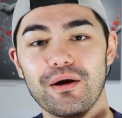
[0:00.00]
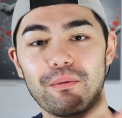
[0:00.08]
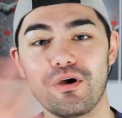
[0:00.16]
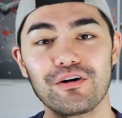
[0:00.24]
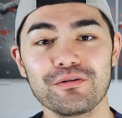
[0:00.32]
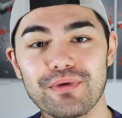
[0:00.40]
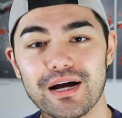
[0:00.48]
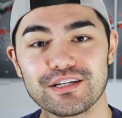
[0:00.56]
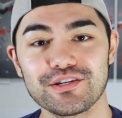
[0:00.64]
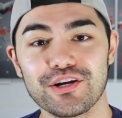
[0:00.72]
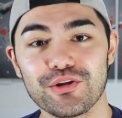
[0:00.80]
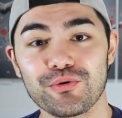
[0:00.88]
Welcome back
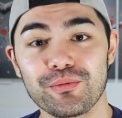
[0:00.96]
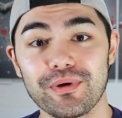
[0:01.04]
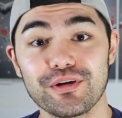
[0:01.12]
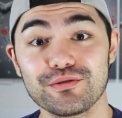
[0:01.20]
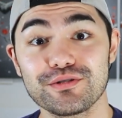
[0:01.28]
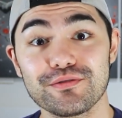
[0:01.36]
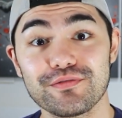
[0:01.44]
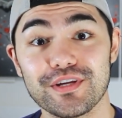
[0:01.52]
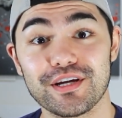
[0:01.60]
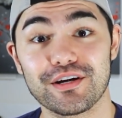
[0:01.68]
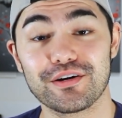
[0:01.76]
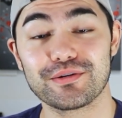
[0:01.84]
to another one of my YouTube
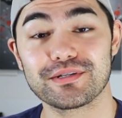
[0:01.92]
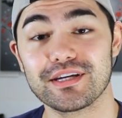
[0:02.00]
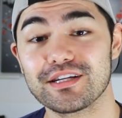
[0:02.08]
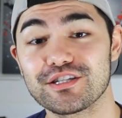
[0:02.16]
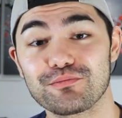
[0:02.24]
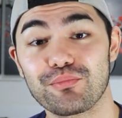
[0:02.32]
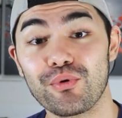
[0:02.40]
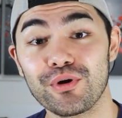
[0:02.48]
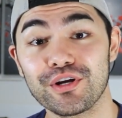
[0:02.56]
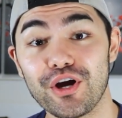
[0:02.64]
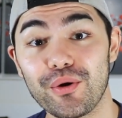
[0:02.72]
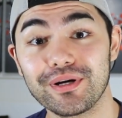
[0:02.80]
videos. It's your
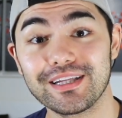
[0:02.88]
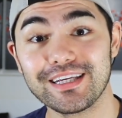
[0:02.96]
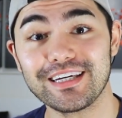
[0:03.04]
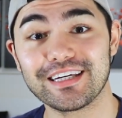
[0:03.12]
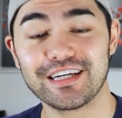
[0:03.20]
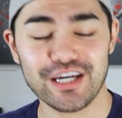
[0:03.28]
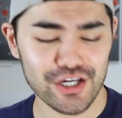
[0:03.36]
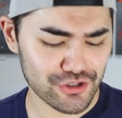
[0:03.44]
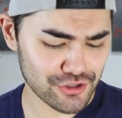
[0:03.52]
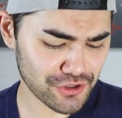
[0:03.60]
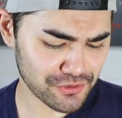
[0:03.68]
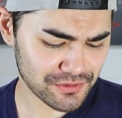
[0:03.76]
boy Noah Lee.
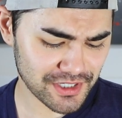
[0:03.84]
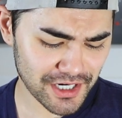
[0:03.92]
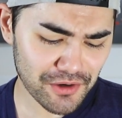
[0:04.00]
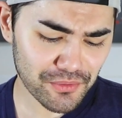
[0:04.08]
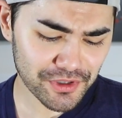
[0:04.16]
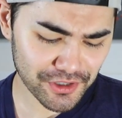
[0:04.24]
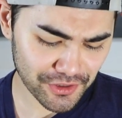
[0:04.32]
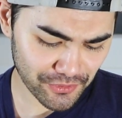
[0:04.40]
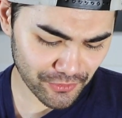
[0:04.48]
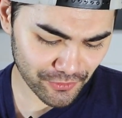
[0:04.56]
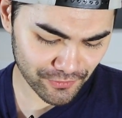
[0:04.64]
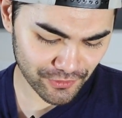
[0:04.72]
So today I wanted to
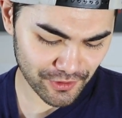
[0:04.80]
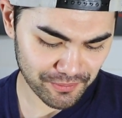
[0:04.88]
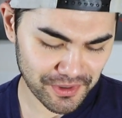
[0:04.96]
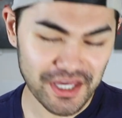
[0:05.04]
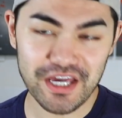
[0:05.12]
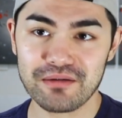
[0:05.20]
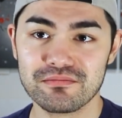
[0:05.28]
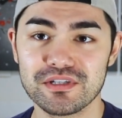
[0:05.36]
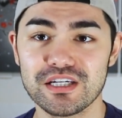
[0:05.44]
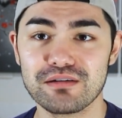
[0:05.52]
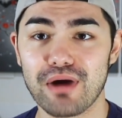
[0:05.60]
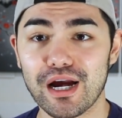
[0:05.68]
go over the
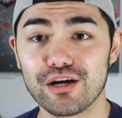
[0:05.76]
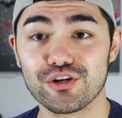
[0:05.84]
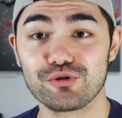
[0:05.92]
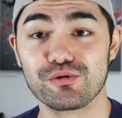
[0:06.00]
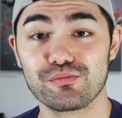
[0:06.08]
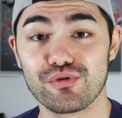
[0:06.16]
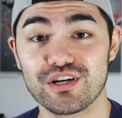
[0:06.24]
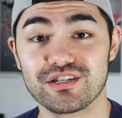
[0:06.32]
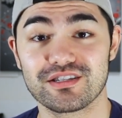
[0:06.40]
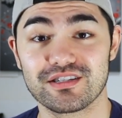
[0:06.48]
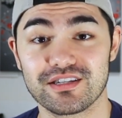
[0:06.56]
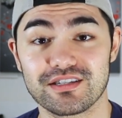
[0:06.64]
PMD
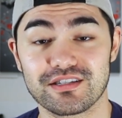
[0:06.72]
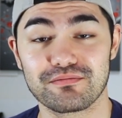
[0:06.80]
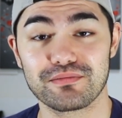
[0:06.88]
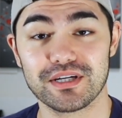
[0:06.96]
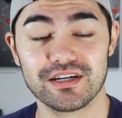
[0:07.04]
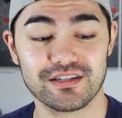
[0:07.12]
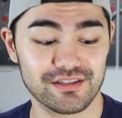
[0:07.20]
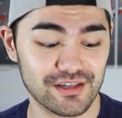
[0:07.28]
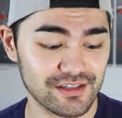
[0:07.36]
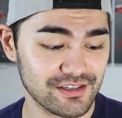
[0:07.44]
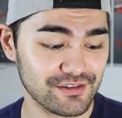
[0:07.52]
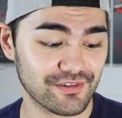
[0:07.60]
Microdermabrasion system because
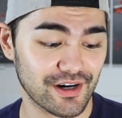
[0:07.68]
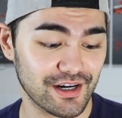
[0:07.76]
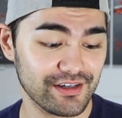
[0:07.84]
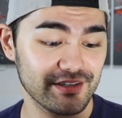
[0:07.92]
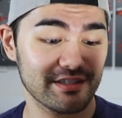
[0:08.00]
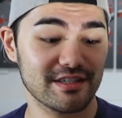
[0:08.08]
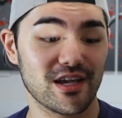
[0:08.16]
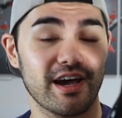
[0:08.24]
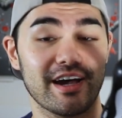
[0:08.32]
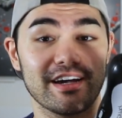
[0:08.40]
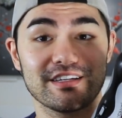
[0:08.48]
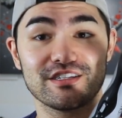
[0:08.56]
this device
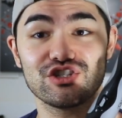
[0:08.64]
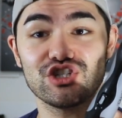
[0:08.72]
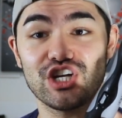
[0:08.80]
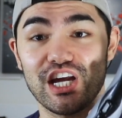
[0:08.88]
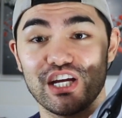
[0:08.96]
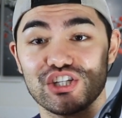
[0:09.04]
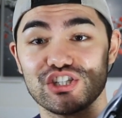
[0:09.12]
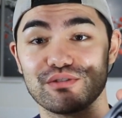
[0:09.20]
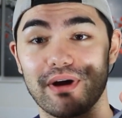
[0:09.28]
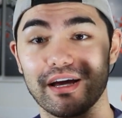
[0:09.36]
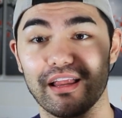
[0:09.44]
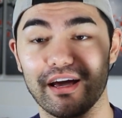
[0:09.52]
has changed
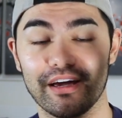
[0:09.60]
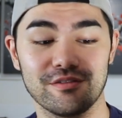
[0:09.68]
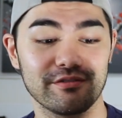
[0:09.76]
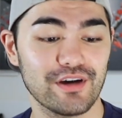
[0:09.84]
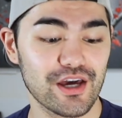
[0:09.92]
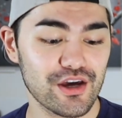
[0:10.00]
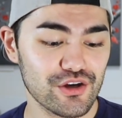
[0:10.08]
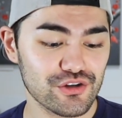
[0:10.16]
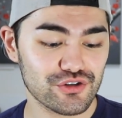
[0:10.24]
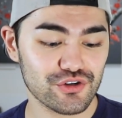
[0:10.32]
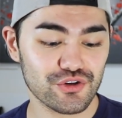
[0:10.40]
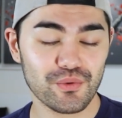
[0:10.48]
my life.
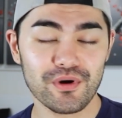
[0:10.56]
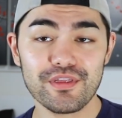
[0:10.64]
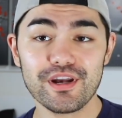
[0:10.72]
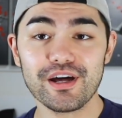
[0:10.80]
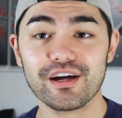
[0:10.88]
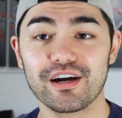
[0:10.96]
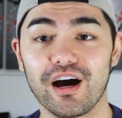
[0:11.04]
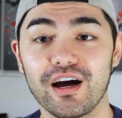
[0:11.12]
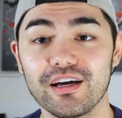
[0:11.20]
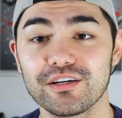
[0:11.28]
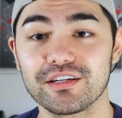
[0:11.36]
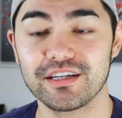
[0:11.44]
So the one that I
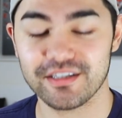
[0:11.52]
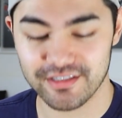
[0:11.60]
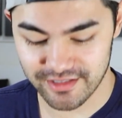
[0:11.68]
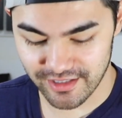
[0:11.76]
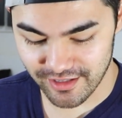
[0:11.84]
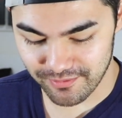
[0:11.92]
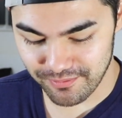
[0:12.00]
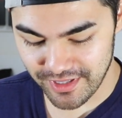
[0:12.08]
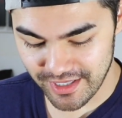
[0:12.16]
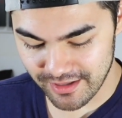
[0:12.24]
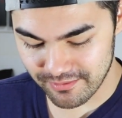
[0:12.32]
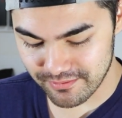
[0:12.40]
got is the
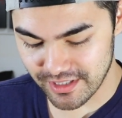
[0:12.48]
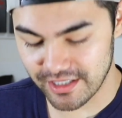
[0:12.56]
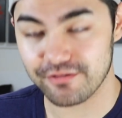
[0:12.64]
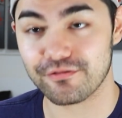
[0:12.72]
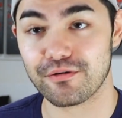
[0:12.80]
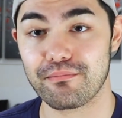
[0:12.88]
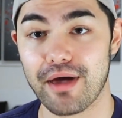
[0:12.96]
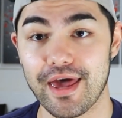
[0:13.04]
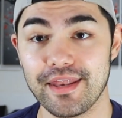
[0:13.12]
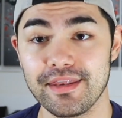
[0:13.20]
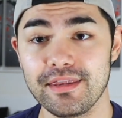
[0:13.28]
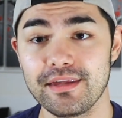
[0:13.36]
PMD for
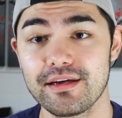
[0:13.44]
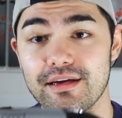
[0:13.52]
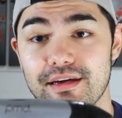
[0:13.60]
men.